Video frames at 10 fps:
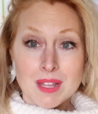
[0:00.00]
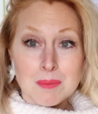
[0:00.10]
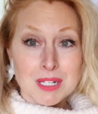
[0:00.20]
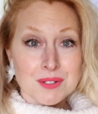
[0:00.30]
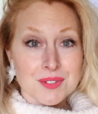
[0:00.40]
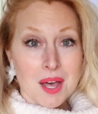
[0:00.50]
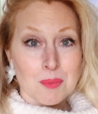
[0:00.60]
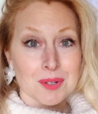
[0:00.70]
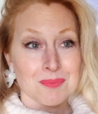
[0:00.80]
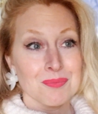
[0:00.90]
I'm gonna use that
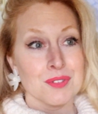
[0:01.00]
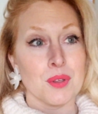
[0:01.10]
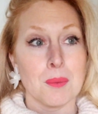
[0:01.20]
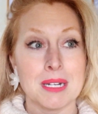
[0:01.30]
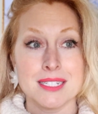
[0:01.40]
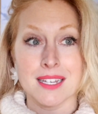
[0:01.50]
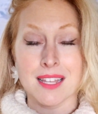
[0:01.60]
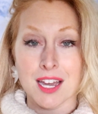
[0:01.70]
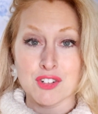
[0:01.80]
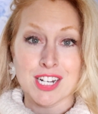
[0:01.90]
one. So I'm gonna take
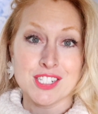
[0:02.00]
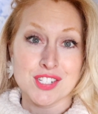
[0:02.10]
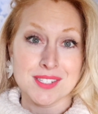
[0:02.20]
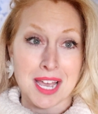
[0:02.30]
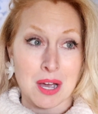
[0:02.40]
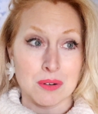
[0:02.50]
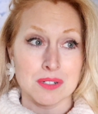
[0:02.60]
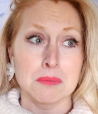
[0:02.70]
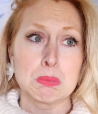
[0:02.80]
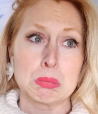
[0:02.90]
the hydrangeas
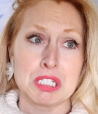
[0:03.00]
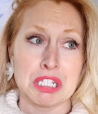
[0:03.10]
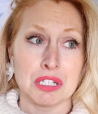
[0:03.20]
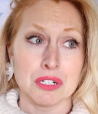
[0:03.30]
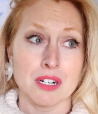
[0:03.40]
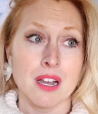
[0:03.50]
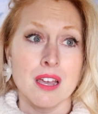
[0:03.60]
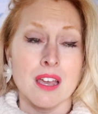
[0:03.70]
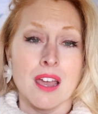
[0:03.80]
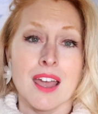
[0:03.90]
out here
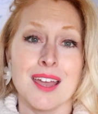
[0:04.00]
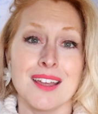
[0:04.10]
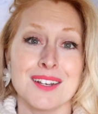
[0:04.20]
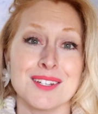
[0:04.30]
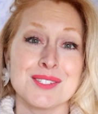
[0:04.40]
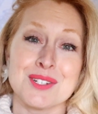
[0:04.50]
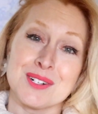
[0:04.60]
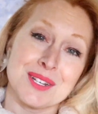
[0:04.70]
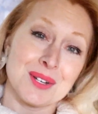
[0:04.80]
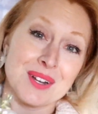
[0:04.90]
and start
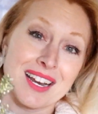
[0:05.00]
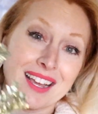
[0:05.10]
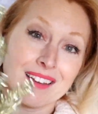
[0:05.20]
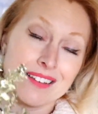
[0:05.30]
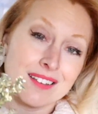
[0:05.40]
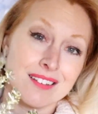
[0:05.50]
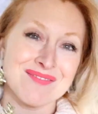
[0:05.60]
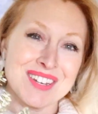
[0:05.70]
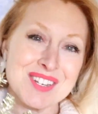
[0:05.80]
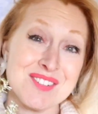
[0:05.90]
decorating
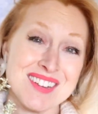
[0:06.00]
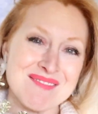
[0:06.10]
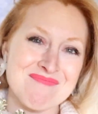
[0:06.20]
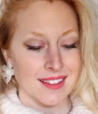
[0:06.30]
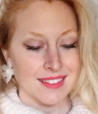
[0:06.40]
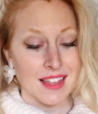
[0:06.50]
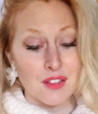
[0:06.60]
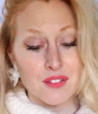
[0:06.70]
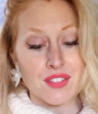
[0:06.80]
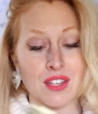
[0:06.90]
my tree. The
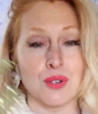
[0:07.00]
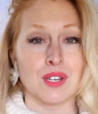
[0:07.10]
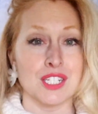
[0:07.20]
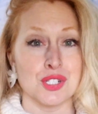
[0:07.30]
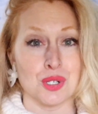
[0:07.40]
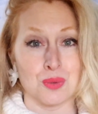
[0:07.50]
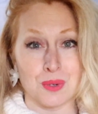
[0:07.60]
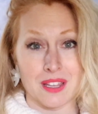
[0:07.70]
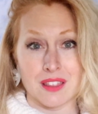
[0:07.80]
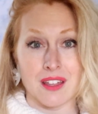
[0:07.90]
other thing you can do
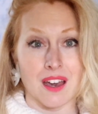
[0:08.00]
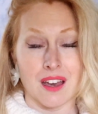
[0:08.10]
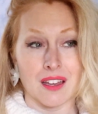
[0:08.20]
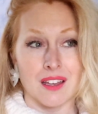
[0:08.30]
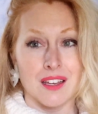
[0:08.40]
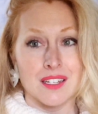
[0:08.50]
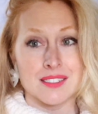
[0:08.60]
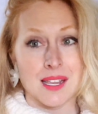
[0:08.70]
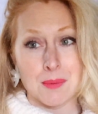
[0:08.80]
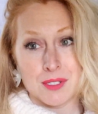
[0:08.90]
with uh,
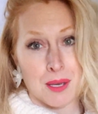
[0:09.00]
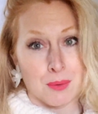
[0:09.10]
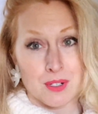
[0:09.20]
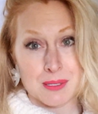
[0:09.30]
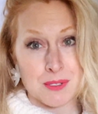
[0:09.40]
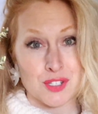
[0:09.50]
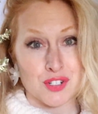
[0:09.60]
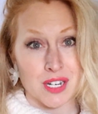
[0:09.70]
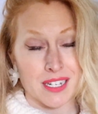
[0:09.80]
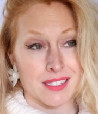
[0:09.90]
tabletop Christmas
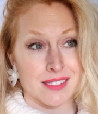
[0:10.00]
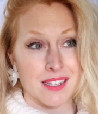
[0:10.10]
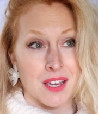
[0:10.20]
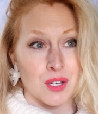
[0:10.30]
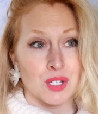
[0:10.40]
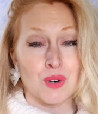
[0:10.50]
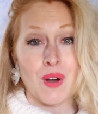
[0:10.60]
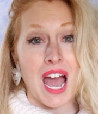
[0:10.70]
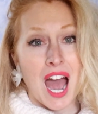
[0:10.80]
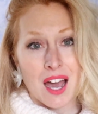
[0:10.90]
trees, you don't
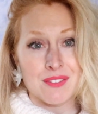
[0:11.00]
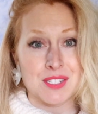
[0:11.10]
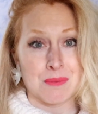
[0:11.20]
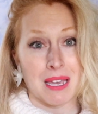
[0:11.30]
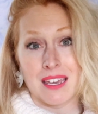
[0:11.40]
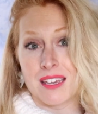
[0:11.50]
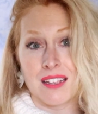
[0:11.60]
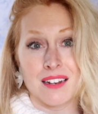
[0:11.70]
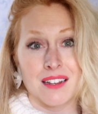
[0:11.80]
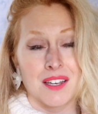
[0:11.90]
have to make
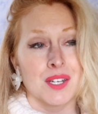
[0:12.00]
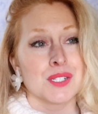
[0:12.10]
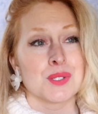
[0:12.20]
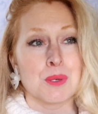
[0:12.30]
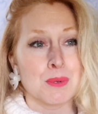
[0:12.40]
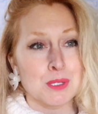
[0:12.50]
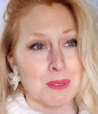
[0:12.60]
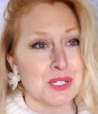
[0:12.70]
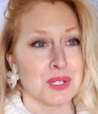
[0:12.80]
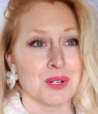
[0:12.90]
it super
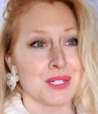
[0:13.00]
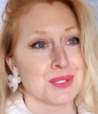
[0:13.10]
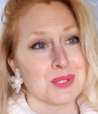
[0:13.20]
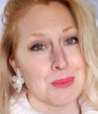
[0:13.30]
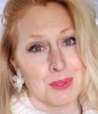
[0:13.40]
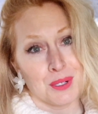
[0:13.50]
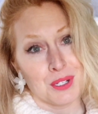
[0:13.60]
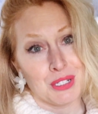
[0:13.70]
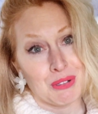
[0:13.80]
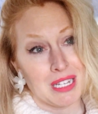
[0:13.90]
special and super
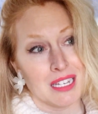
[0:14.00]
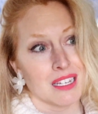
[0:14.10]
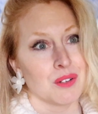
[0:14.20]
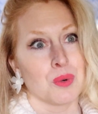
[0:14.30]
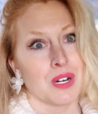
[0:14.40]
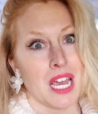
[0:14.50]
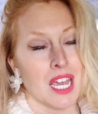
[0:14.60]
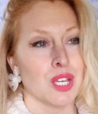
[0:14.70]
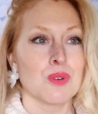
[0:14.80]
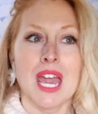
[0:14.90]
unique and
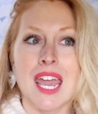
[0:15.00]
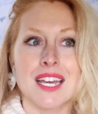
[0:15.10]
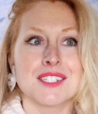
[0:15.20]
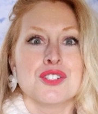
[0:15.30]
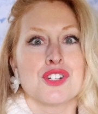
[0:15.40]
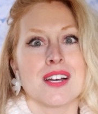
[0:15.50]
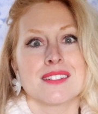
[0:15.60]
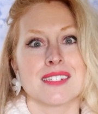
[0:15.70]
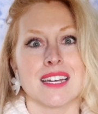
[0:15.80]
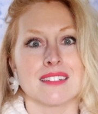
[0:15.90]
ornate. You can
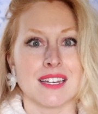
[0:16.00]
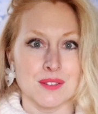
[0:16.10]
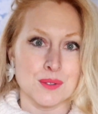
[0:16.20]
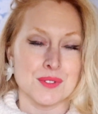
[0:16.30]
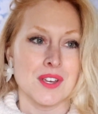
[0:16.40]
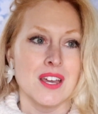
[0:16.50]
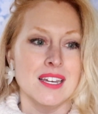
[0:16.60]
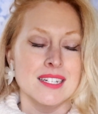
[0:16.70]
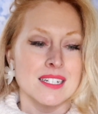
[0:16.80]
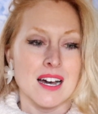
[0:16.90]
just get like those
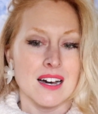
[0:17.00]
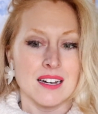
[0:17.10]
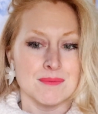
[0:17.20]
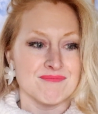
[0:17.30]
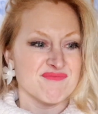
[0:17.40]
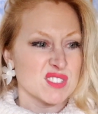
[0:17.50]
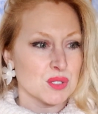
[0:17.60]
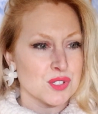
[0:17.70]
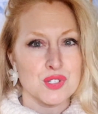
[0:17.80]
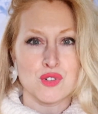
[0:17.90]
um,
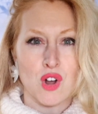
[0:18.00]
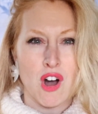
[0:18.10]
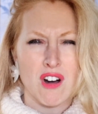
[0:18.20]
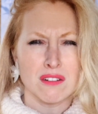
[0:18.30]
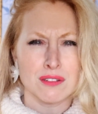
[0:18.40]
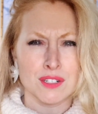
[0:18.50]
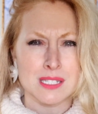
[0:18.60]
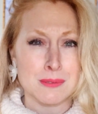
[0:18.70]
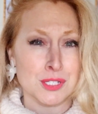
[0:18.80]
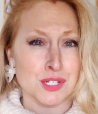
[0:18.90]
little straw
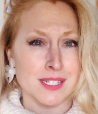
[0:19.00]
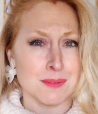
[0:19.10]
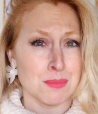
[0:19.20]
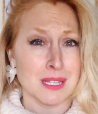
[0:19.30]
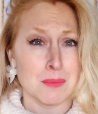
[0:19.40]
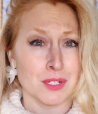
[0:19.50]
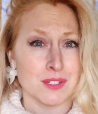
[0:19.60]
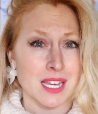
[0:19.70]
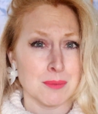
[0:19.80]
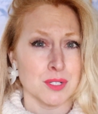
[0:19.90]
Christmas trees and put them on your
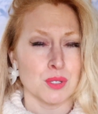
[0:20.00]
table.